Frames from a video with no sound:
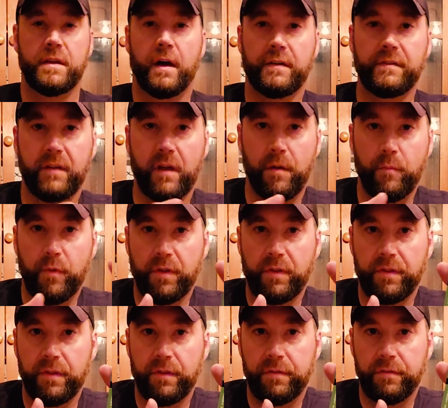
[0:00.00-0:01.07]
nocks come with
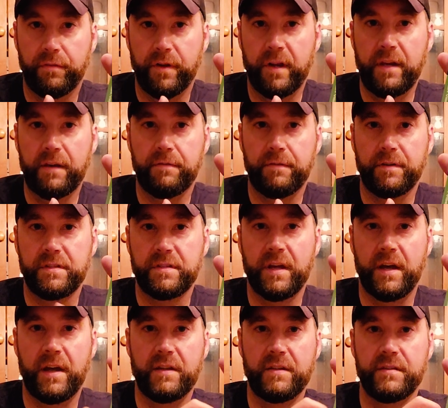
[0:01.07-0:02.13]
3 different
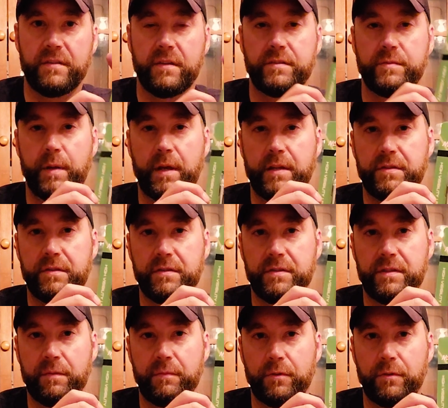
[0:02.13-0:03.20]
size spacers
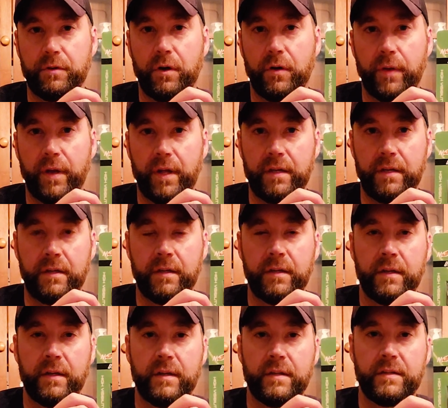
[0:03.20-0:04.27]
that will go in
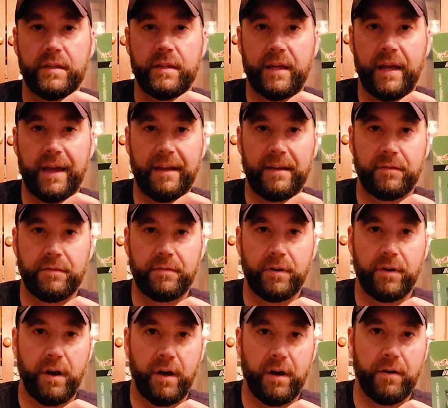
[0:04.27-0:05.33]
to the end of
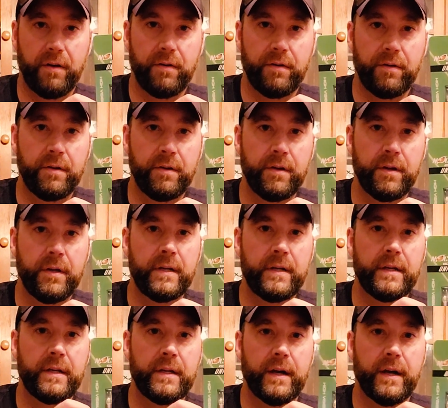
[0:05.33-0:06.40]
your arrow
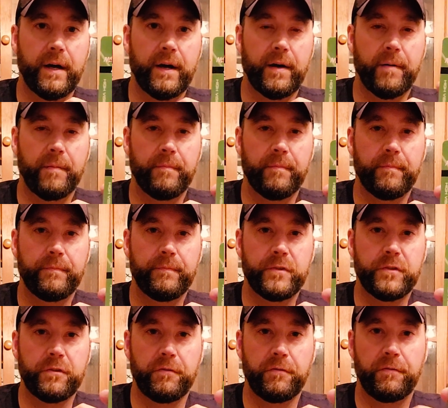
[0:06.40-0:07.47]

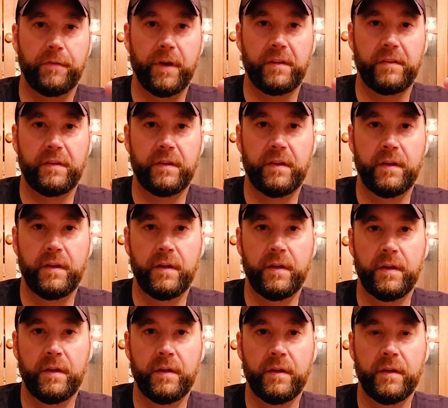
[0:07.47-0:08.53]
to fit
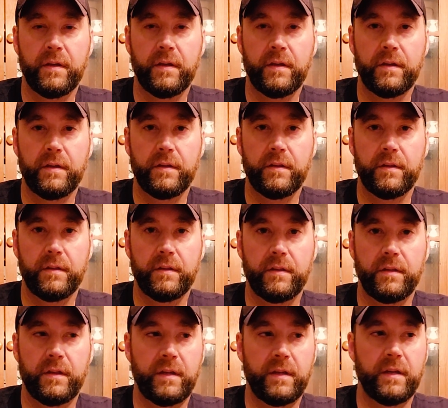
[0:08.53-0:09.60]

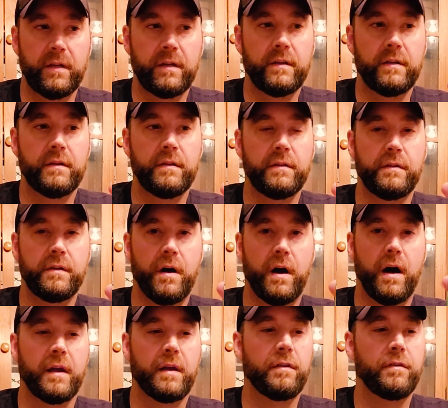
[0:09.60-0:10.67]
the
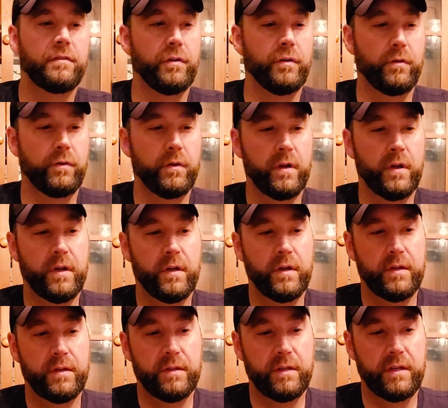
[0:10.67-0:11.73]
knock. So
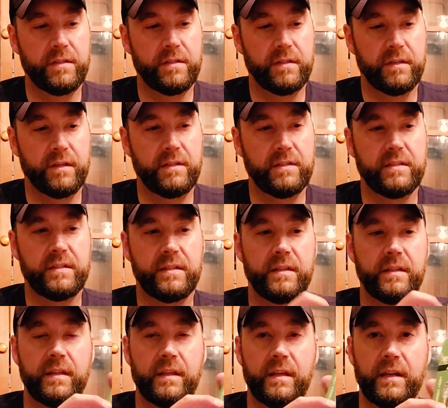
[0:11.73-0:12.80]
this is
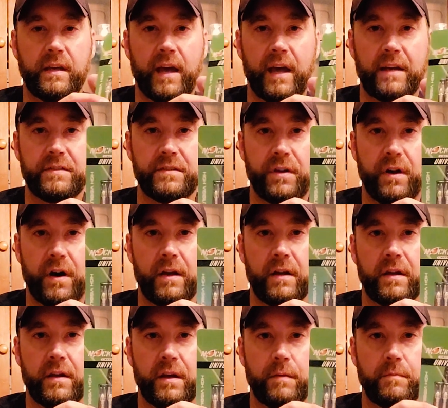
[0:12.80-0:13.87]
the X knock,
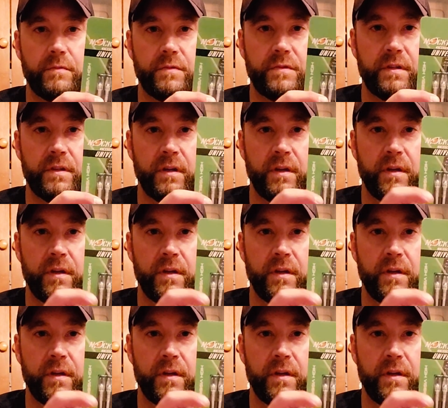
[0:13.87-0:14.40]
comes